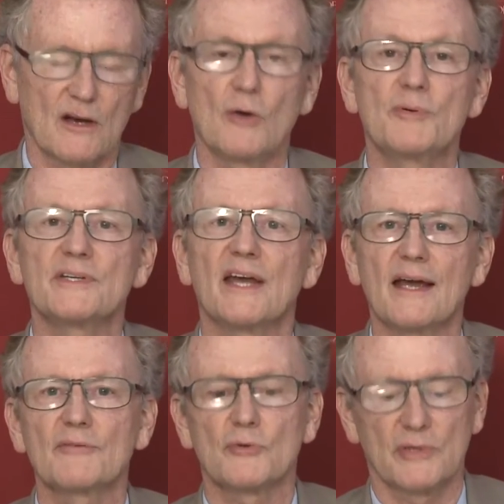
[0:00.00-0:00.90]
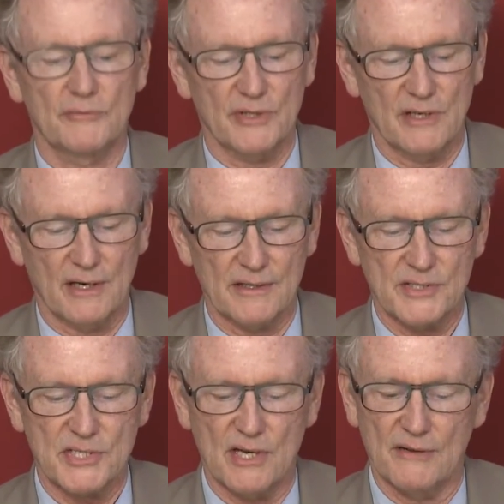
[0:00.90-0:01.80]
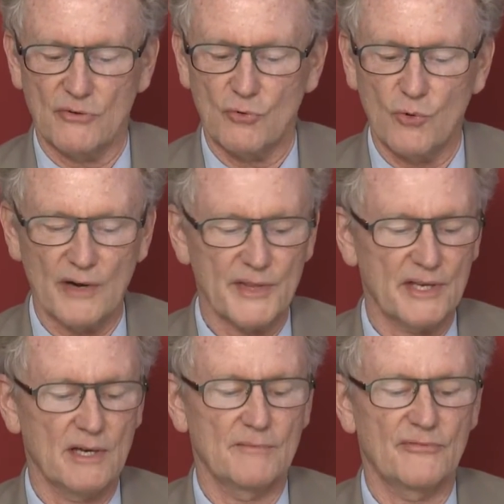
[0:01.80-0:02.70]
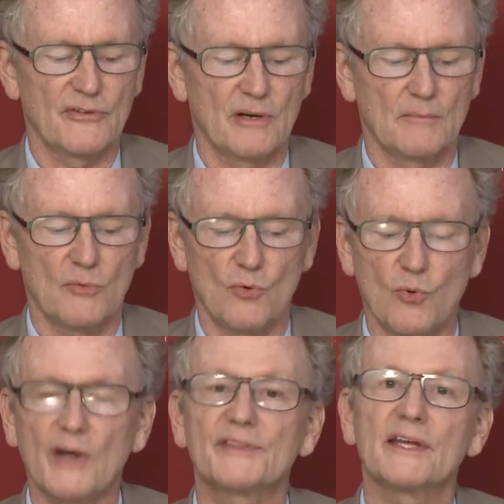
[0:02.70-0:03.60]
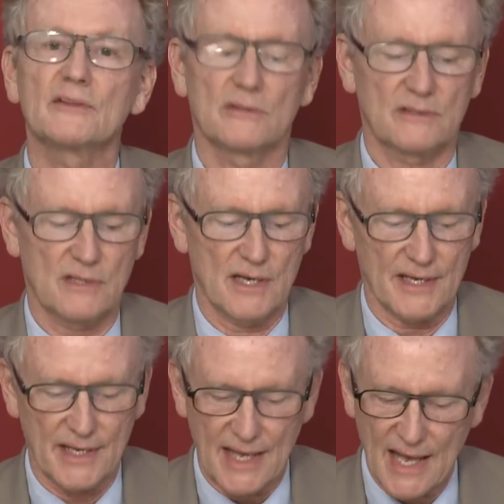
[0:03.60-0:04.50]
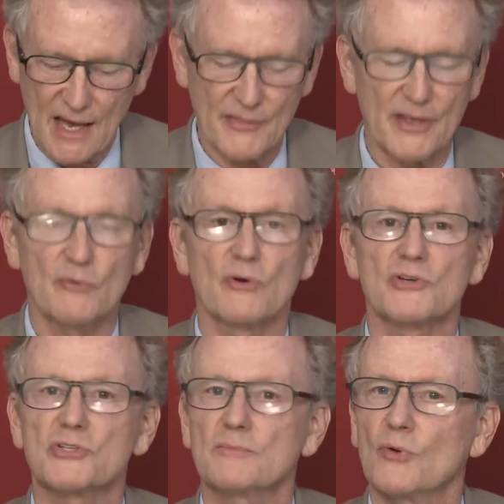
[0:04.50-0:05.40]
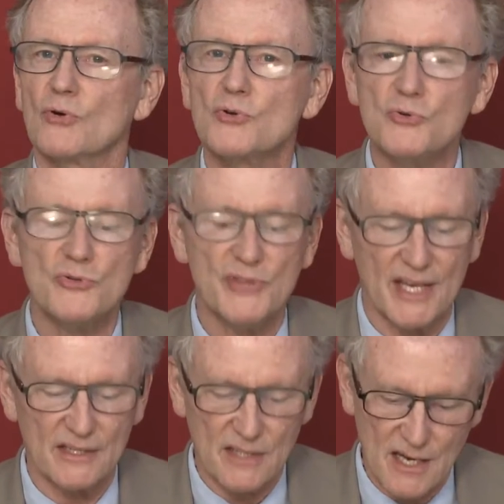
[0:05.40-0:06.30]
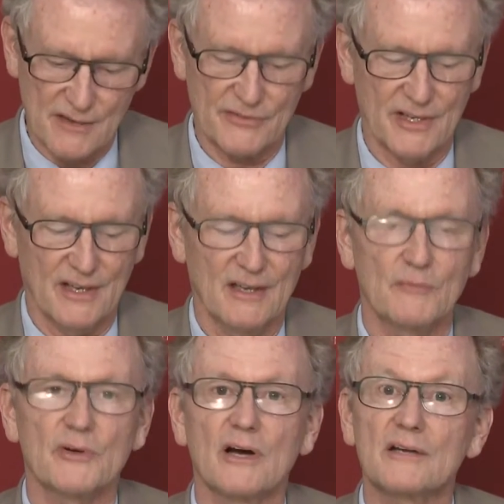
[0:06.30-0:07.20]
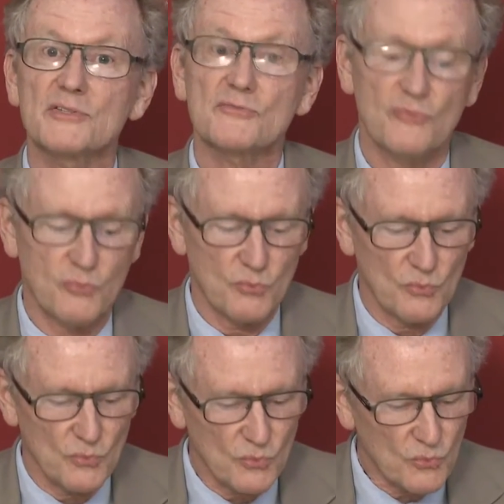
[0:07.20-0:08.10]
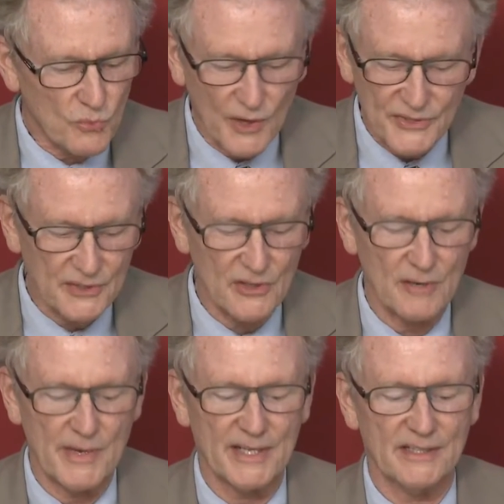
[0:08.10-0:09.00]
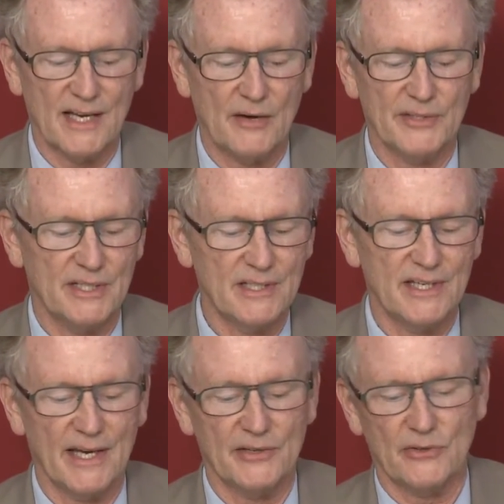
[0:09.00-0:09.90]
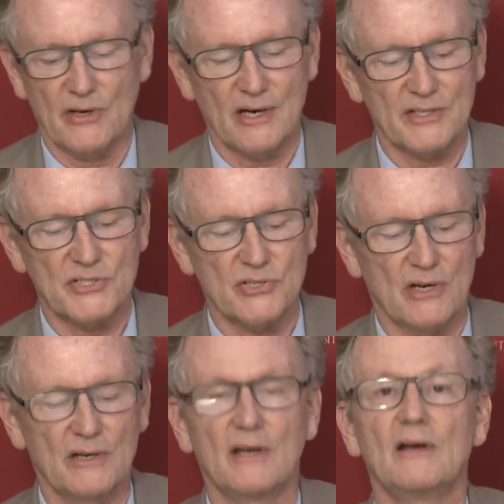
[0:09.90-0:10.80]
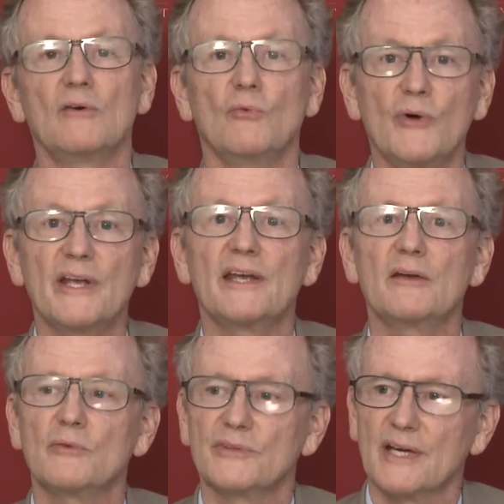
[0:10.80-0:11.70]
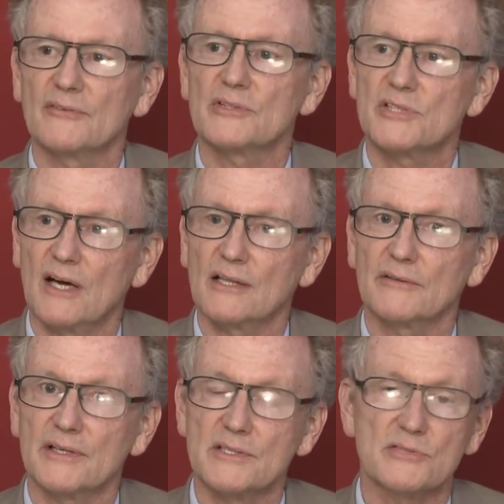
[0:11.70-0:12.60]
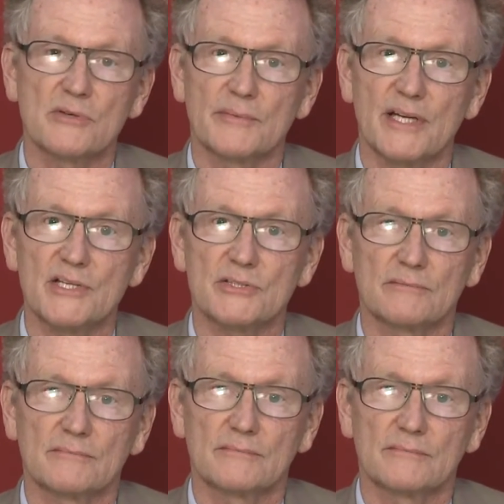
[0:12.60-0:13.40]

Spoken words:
Open to everyone regardless of where they come from, what they look like, how they worship, or who they love. Regardless of what the law might allow in Indiana or Arkansas, we will never tolerate discrimination.